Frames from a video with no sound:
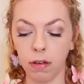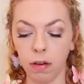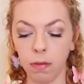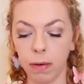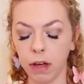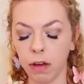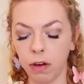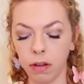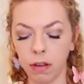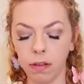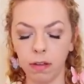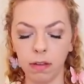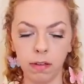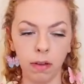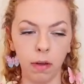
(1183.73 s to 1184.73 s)
Oh my God,
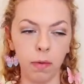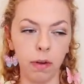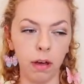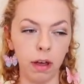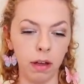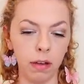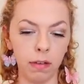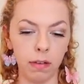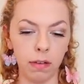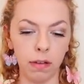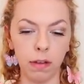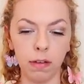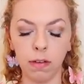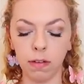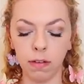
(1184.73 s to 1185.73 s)
this is so nice. this.
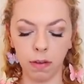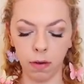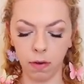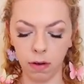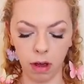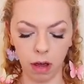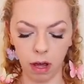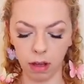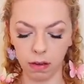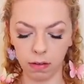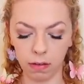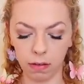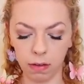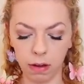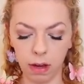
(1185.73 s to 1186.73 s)
This is so
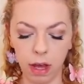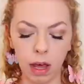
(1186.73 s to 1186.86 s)
nice.